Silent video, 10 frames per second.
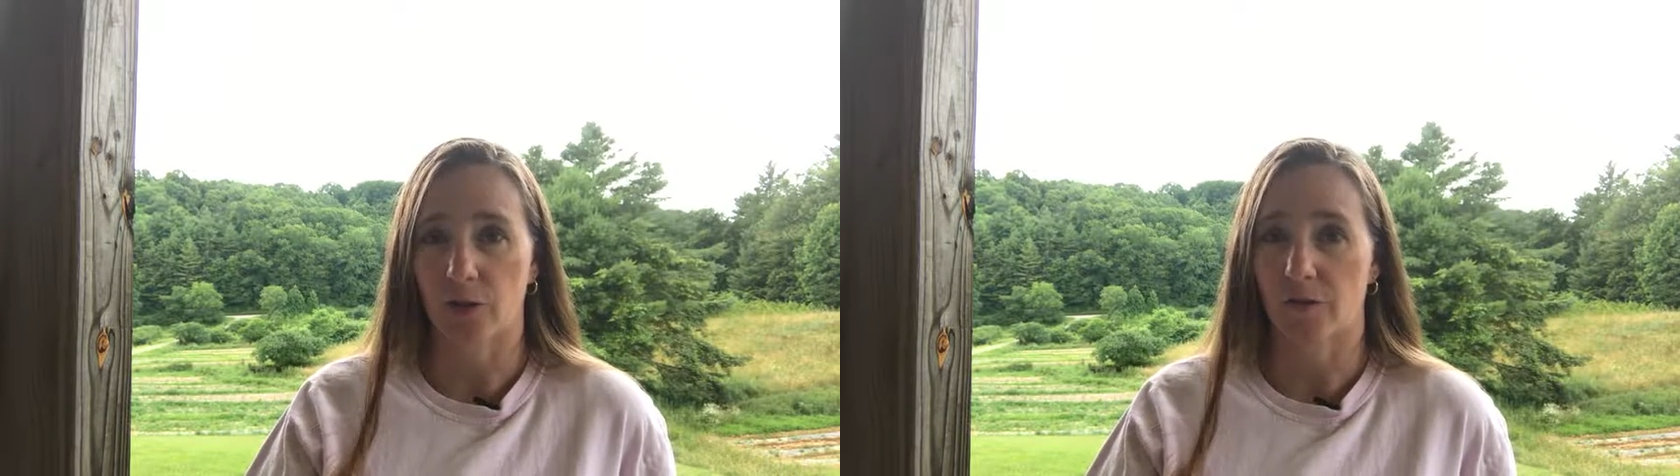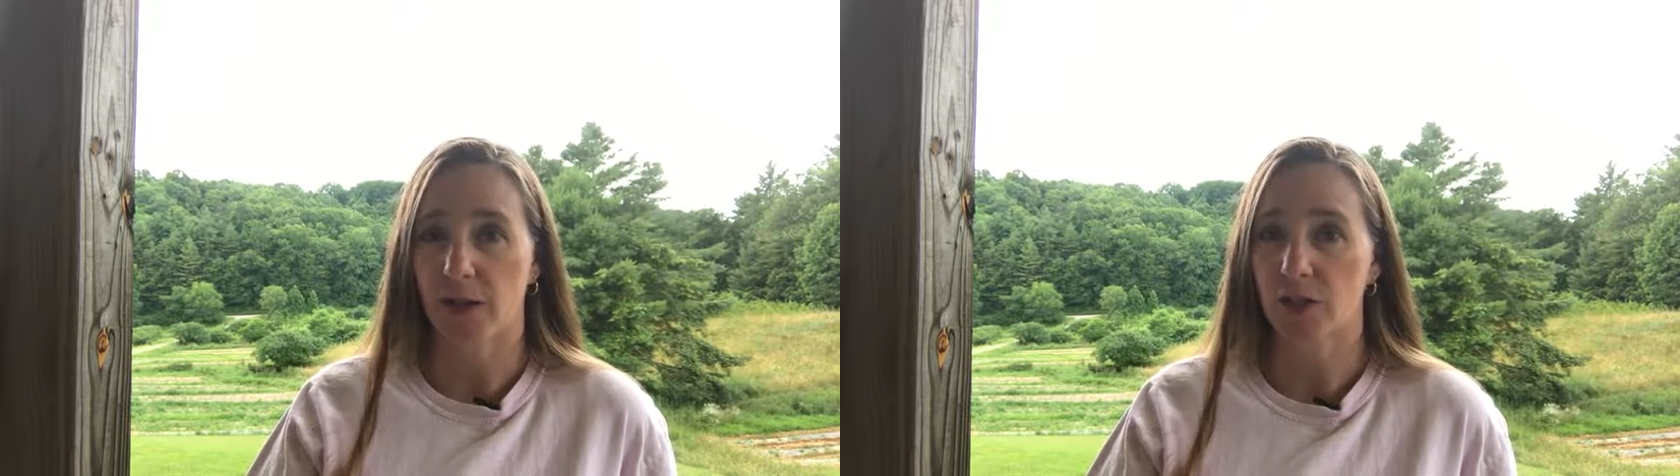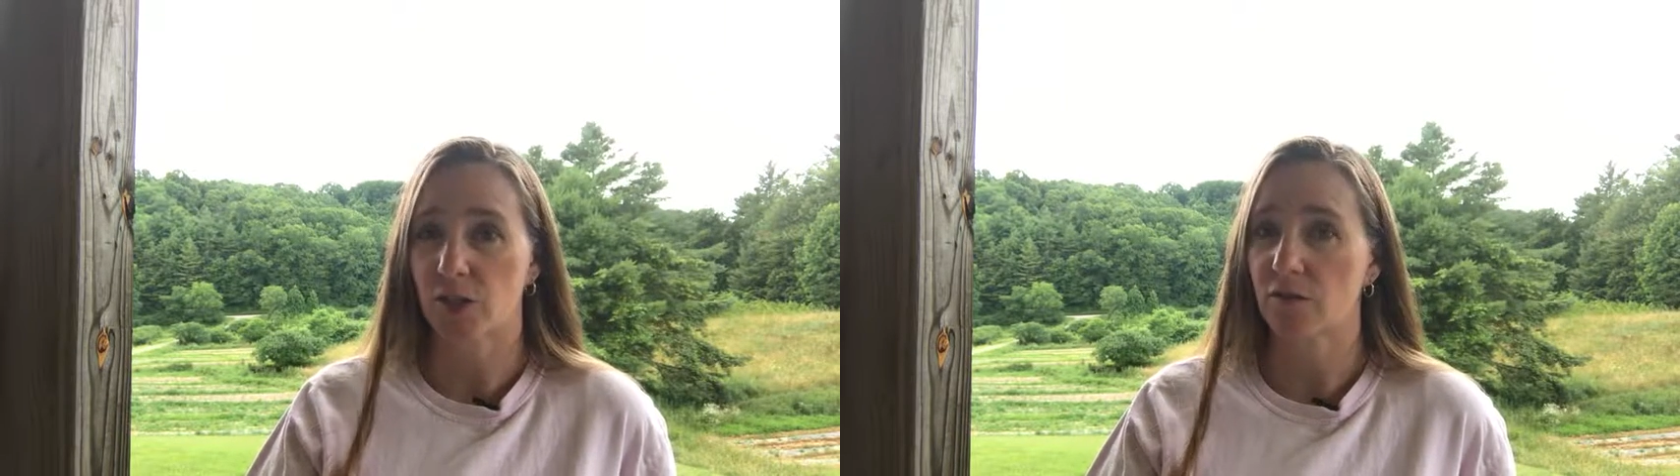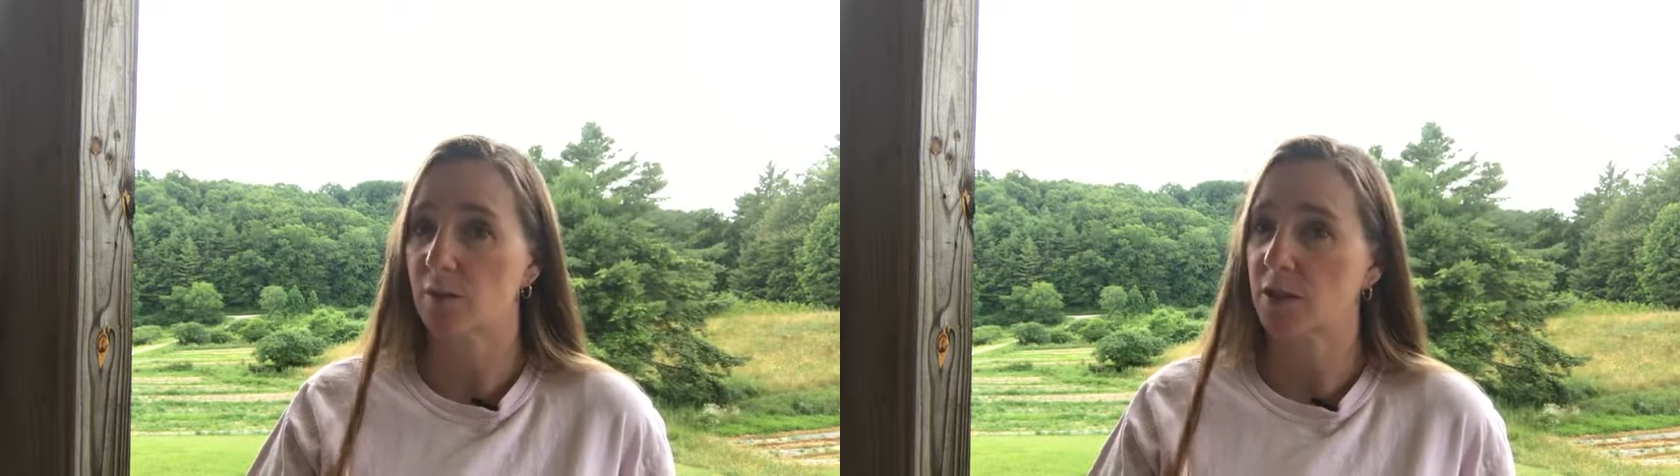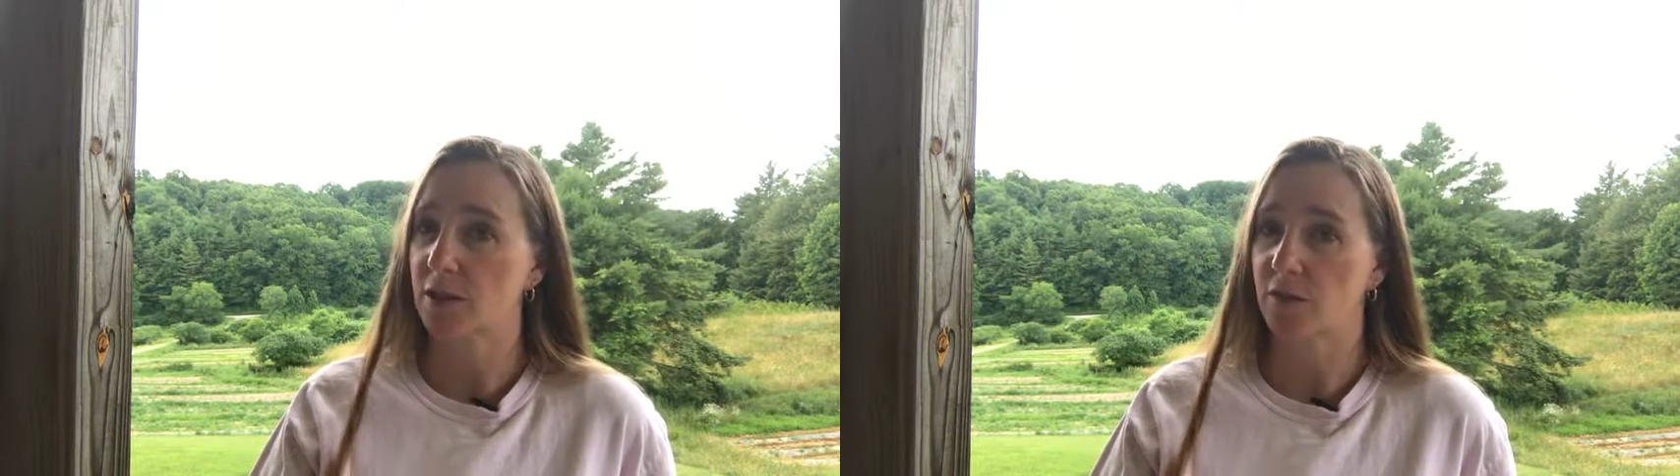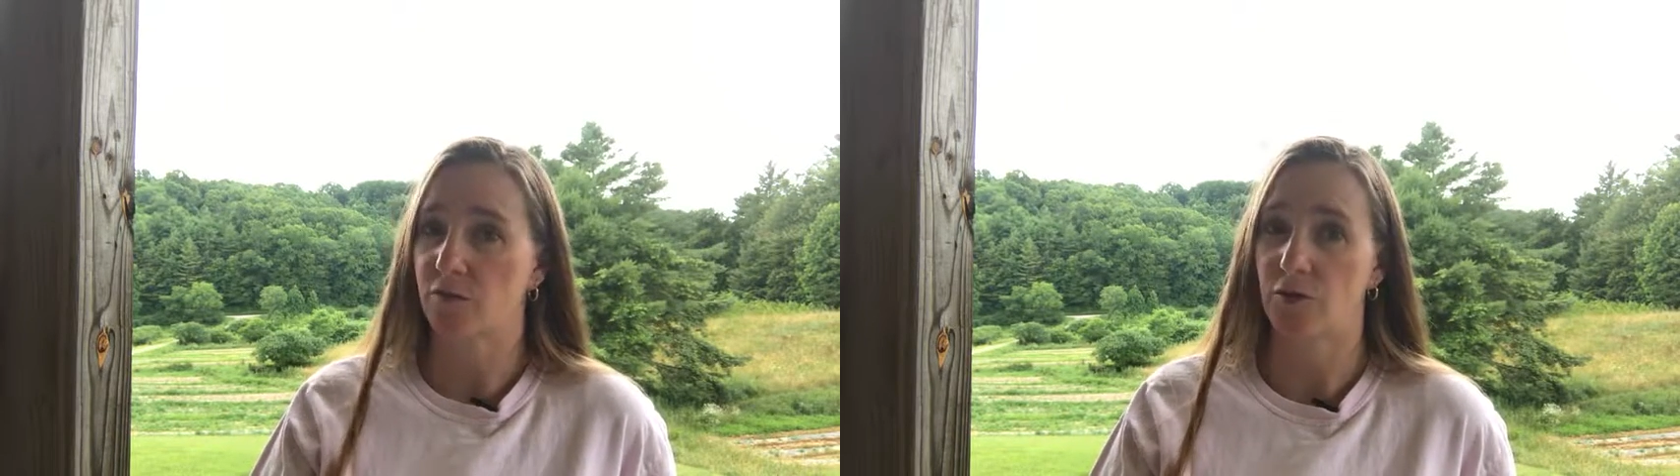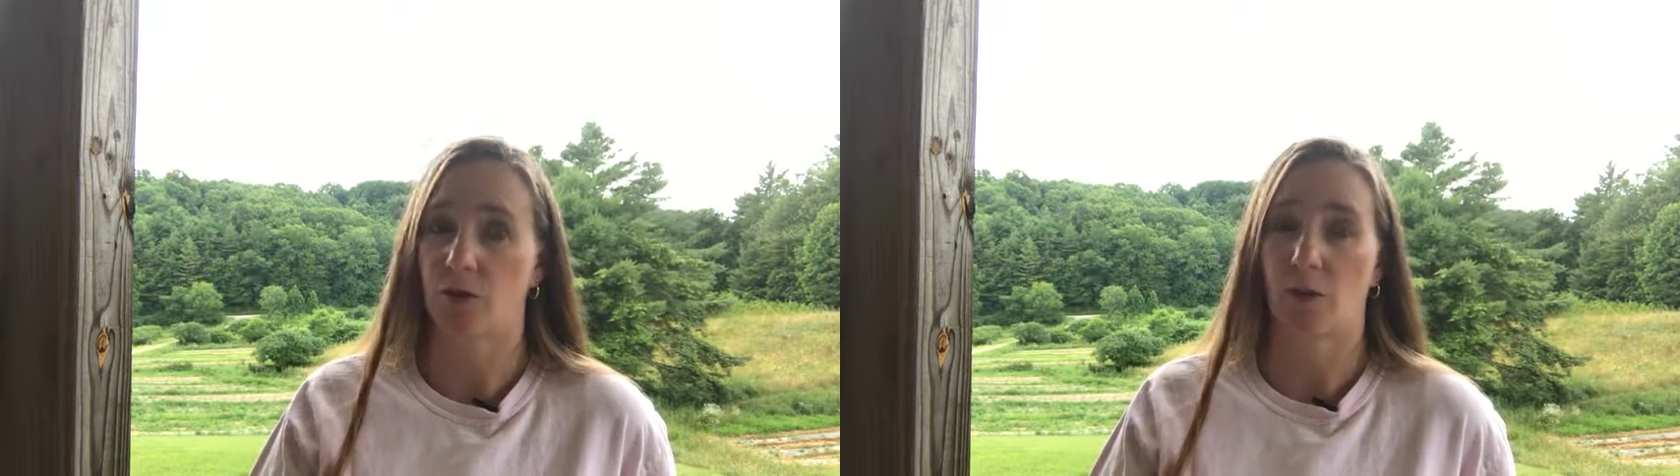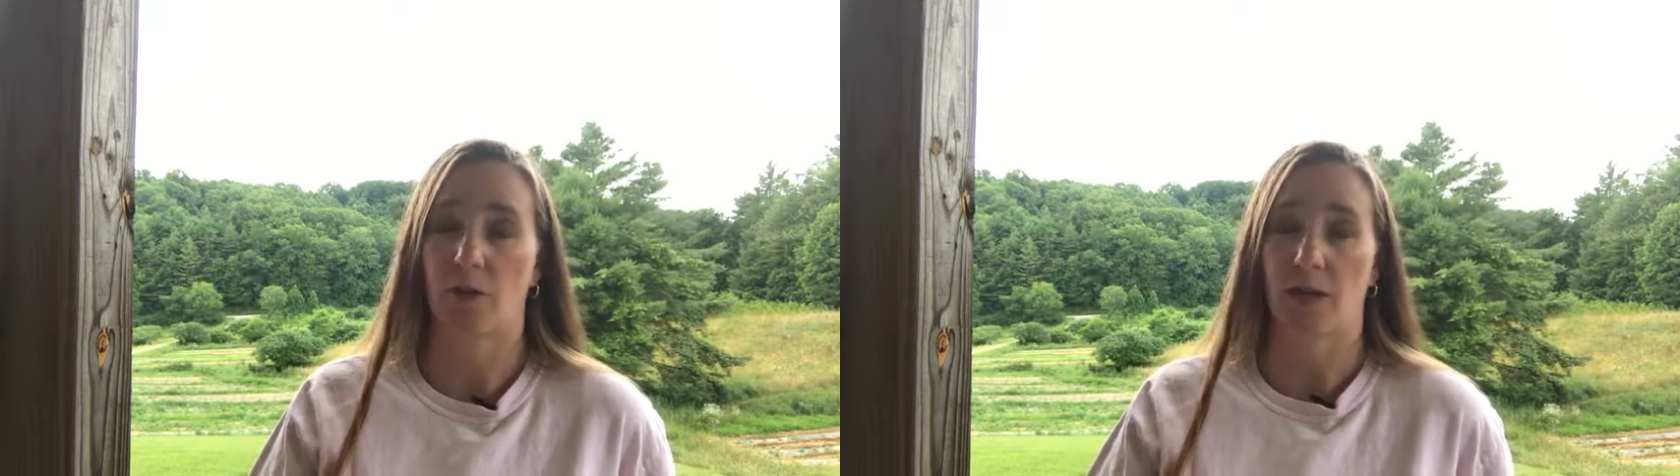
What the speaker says: advantage of it, because if you don't,